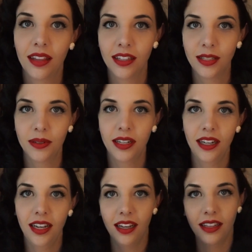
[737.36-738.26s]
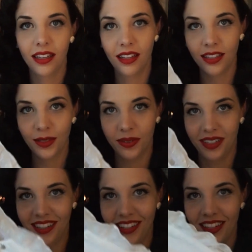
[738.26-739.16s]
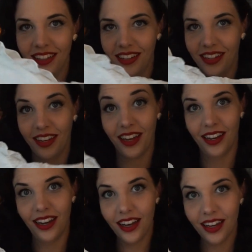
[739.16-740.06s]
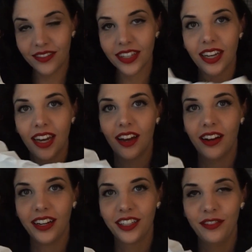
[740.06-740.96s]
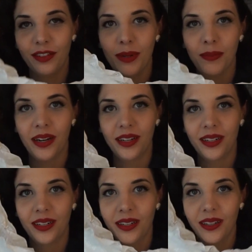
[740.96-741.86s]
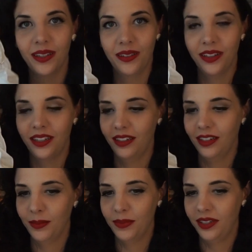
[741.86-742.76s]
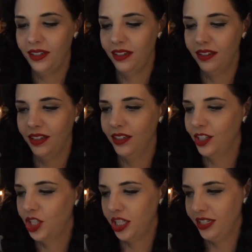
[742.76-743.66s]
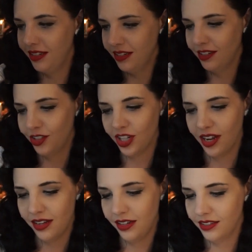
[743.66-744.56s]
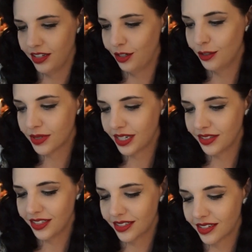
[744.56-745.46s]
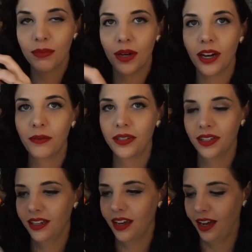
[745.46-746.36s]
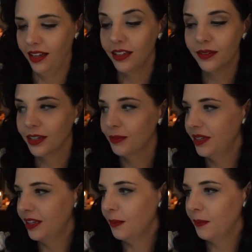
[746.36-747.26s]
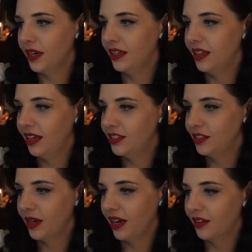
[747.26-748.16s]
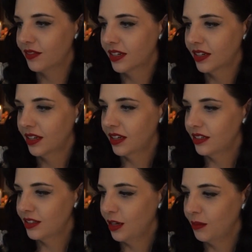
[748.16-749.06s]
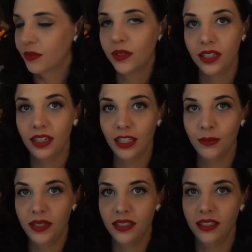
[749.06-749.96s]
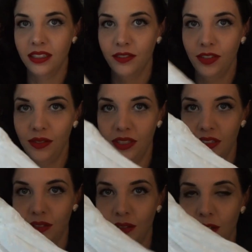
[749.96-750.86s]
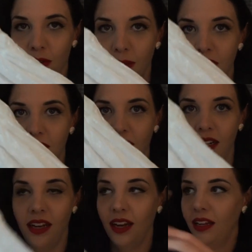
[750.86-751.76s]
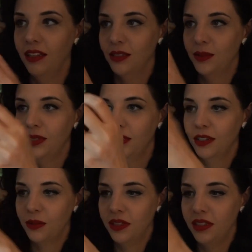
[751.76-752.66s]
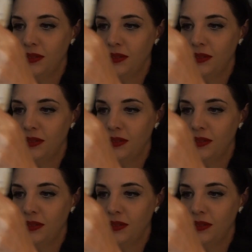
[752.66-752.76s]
This one and this one that I love are actually from a modern clothing company like Shine, is that how you pronounce it? I wouldn't like highly recommend them, but they do have some really nice pieces if you dig through their website. And this one, the quality